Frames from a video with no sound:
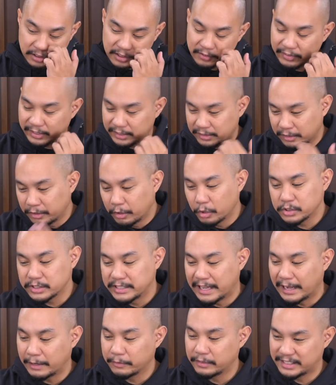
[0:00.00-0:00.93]
of it goes
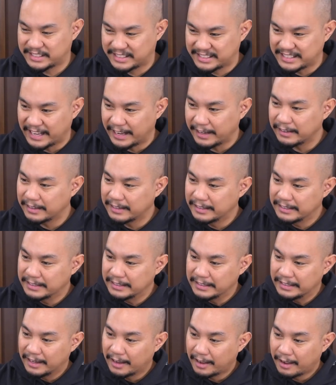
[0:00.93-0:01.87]
down the sink.
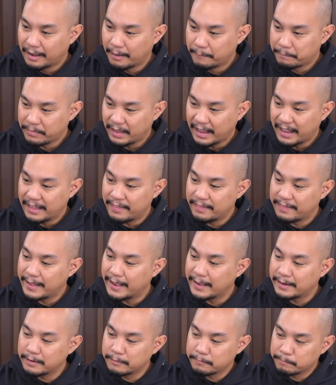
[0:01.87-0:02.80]
And
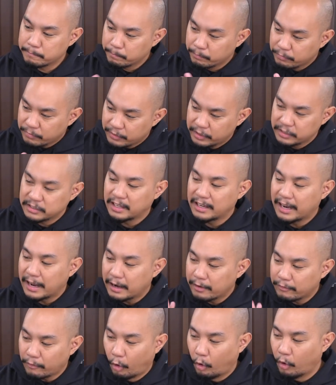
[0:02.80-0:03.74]
then there's a lot
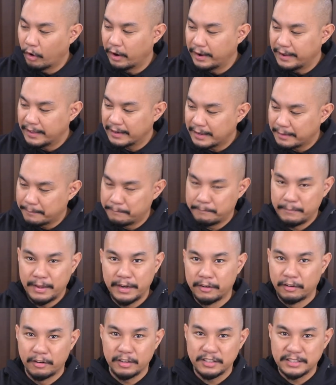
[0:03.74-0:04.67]
of oil and
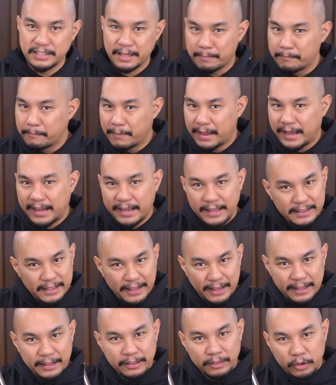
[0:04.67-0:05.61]
minerals that make it
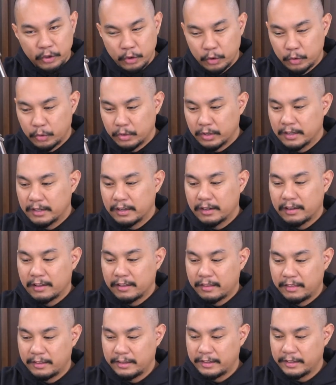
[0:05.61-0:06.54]
into
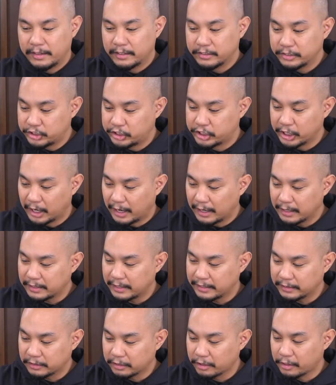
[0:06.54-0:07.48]
the jug,
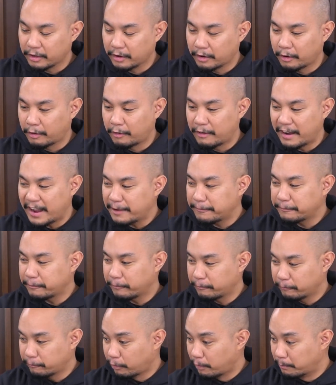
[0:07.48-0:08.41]
into the carafe
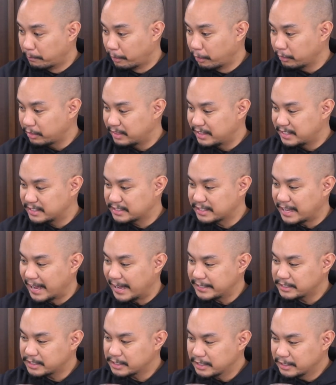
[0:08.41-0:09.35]
for both of these
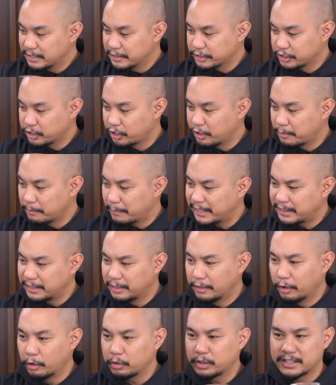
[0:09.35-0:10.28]
guys. So you might
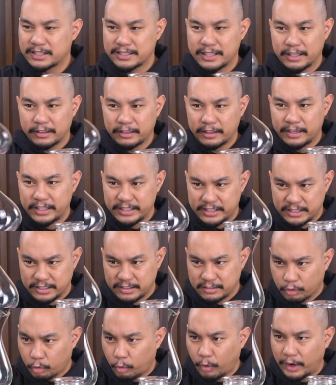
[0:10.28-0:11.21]
notice that
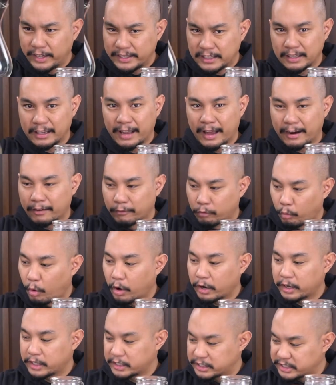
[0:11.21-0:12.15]
there's quite a lot of
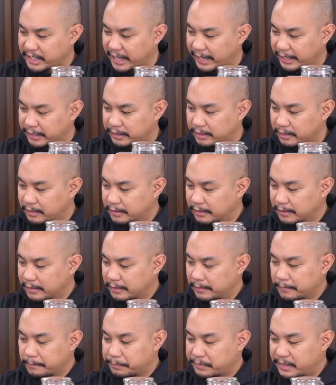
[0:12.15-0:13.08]
water stain
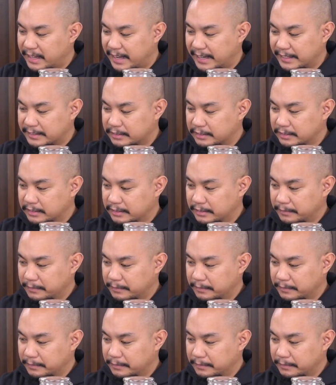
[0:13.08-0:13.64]
that